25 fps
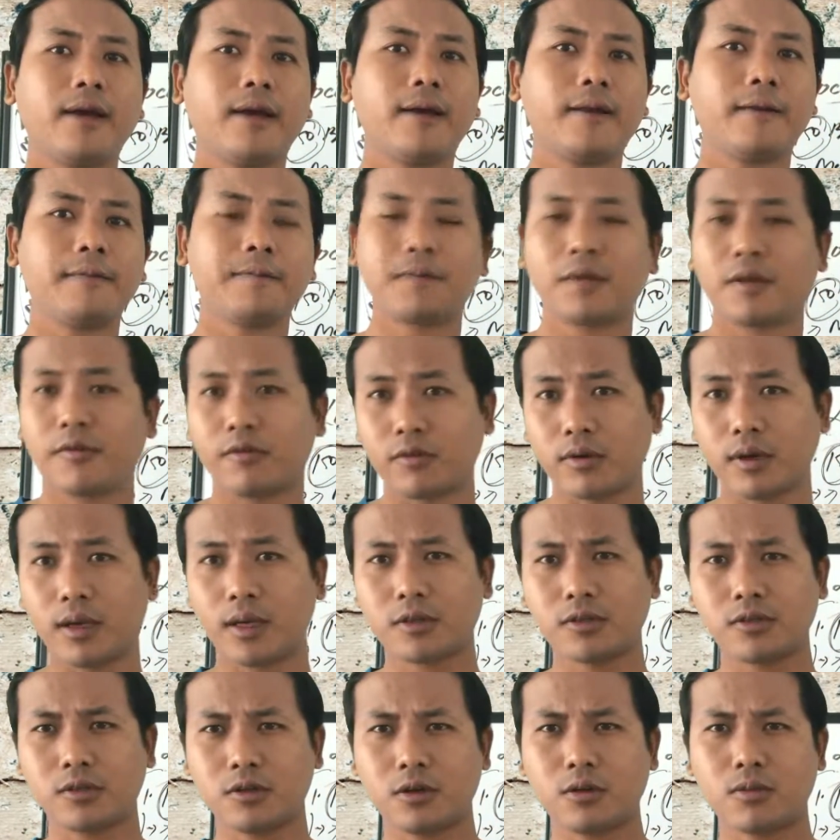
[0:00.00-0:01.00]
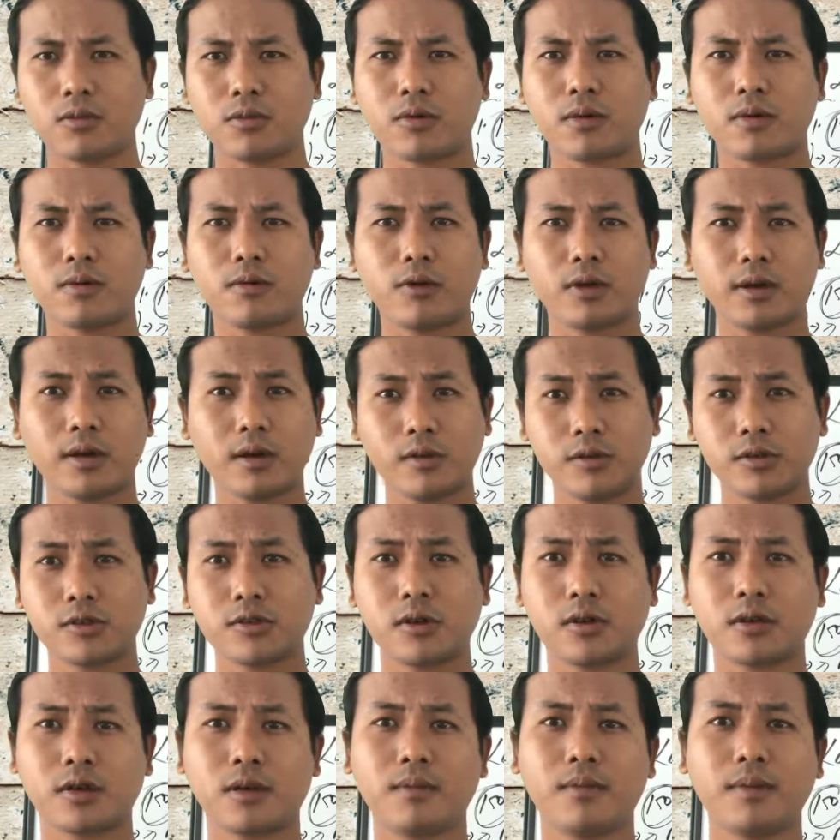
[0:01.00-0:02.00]
and if you'd like to know more what I was
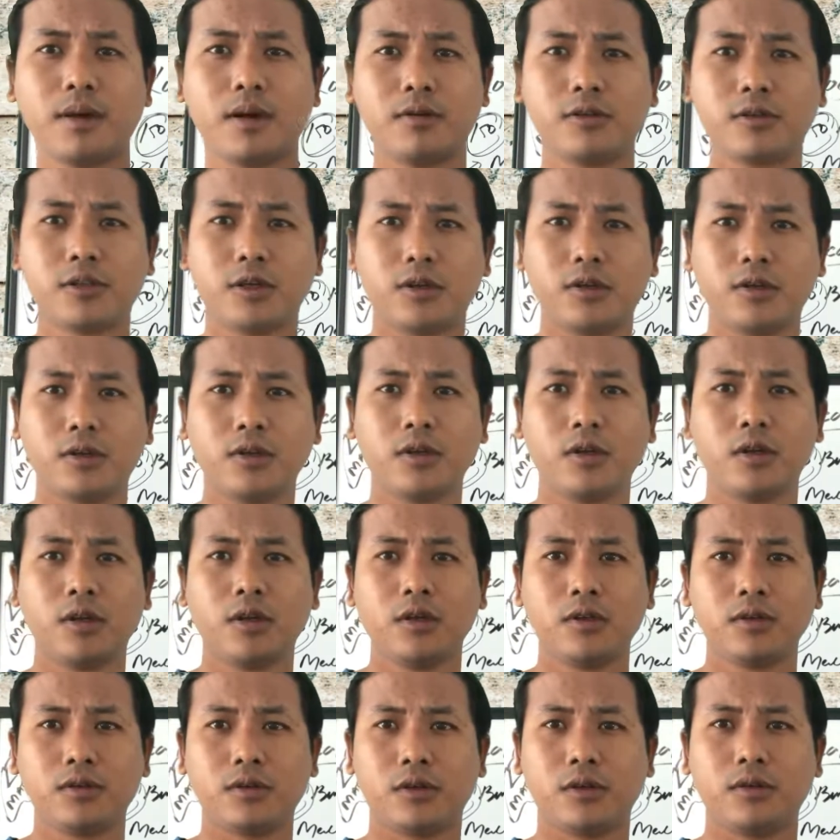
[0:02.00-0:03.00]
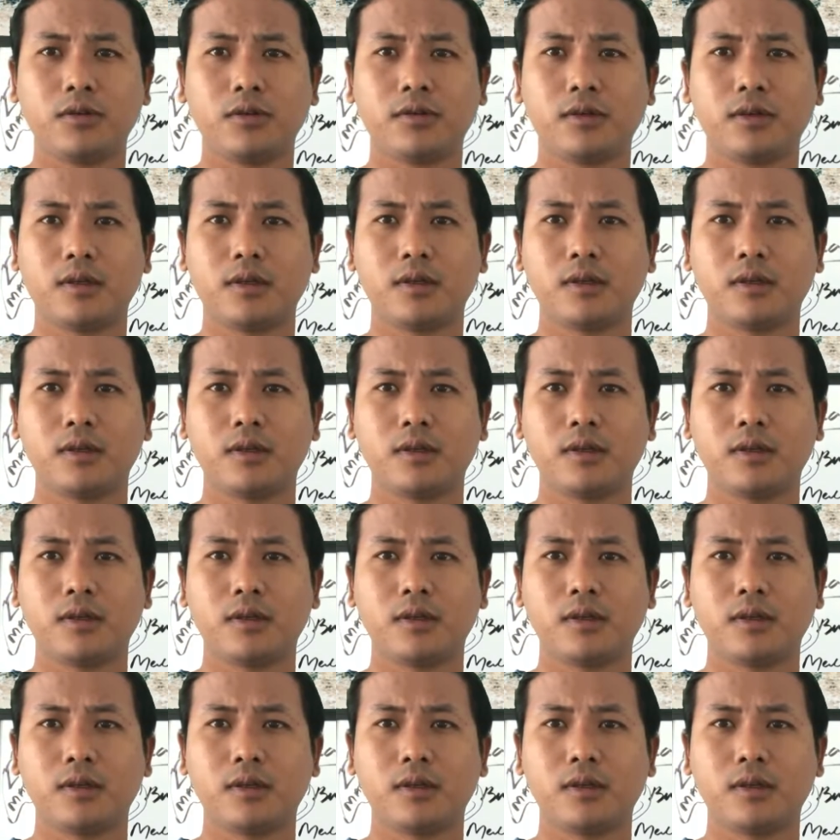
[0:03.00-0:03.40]
talking about here, to